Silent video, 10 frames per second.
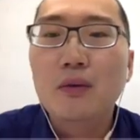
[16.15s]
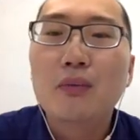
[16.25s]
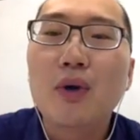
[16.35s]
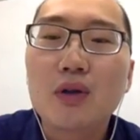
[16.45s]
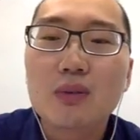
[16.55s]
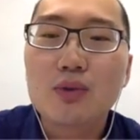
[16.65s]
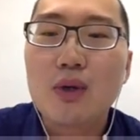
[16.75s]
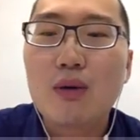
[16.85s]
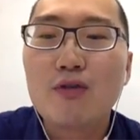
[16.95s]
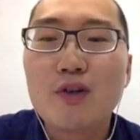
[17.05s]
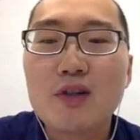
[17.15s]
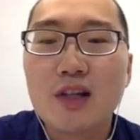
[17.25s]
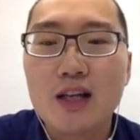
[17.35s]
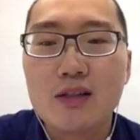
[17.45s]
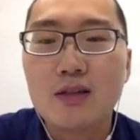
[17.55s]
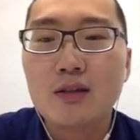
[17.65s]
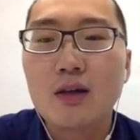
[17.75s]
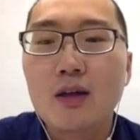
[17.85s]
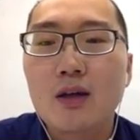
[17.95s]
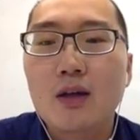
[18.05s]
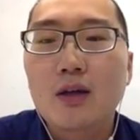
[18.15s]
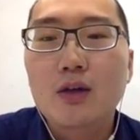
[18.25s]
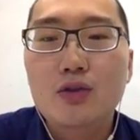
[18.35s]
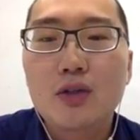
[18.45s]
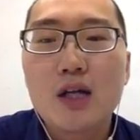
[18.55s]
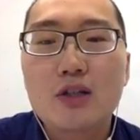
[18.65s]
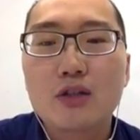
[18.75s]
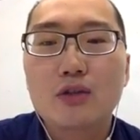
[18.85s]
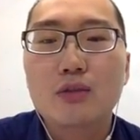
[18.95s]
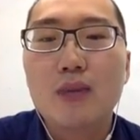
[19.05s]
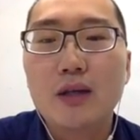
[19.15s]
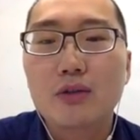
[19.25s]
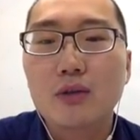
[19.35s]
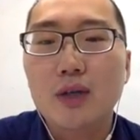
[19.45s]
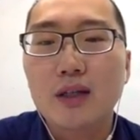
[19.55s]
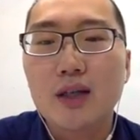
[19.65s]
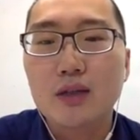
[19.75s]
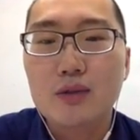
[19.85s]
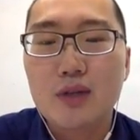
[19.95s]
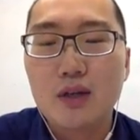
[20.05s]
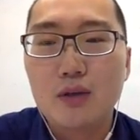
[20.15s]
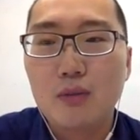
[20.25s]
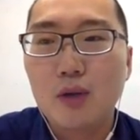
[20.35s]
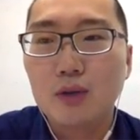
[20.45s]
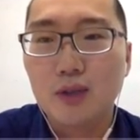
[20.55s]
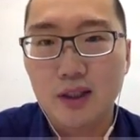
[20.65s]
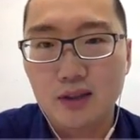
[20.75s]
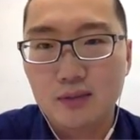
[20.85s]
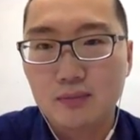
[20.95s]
Welcome to our first lesson, Introduction to Micro and Nanoscale Modeling.